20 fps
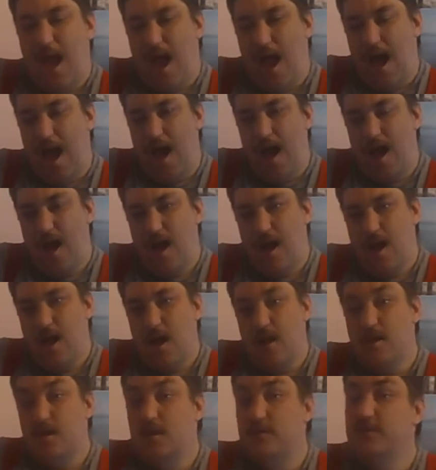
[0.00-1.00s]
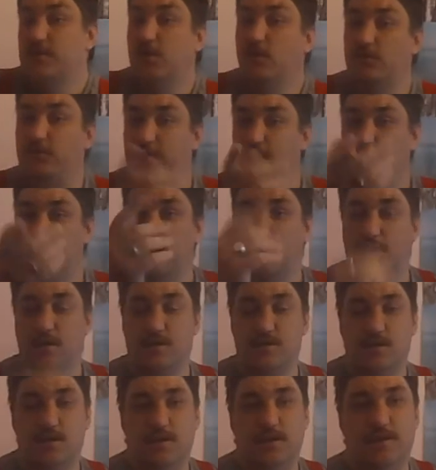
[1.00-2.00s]
And a new thing
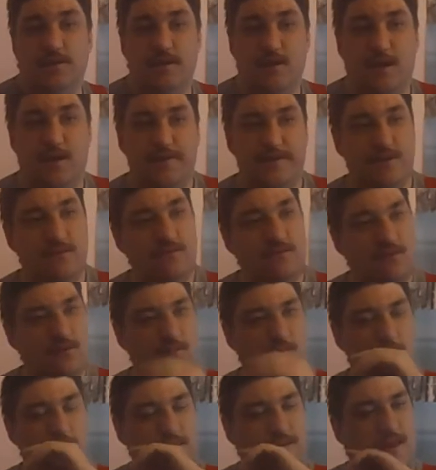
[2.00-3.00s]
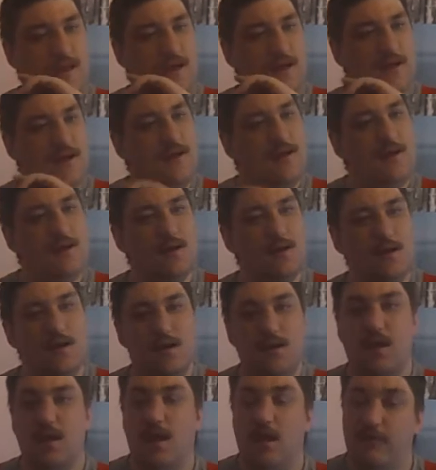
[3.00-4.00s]
actually that I don't normally say,
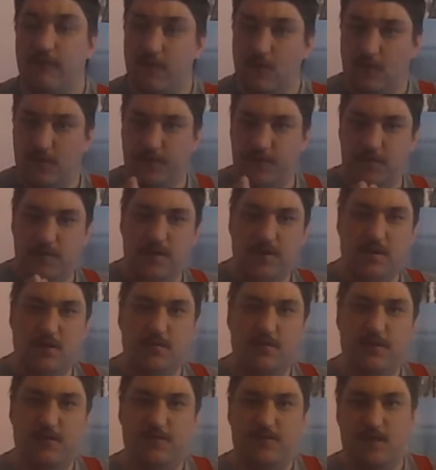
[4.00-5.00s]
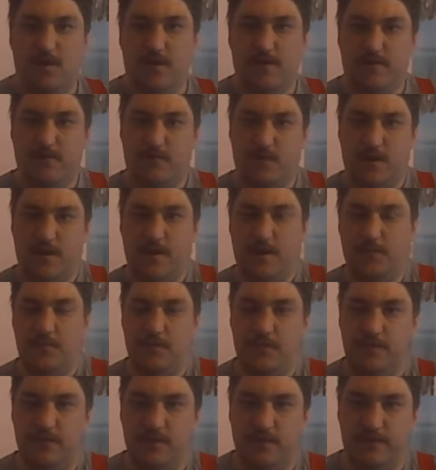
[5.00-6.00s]
if you want to be notified of when I
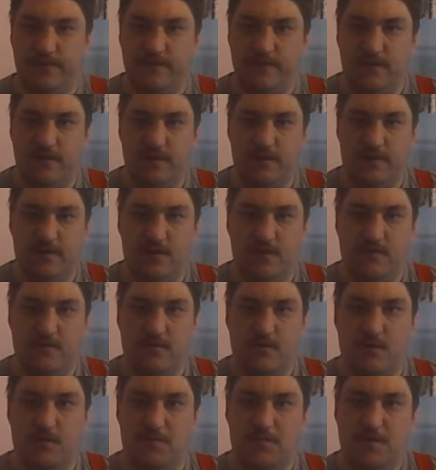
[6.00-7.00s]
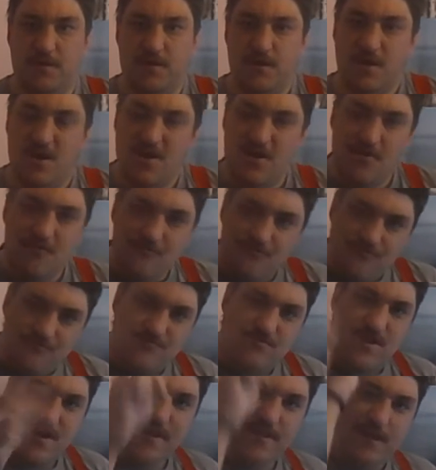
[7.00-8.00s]
put these videos up,
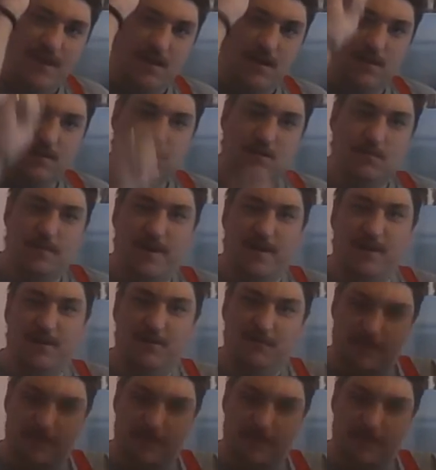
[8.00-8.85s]
ring that little bell,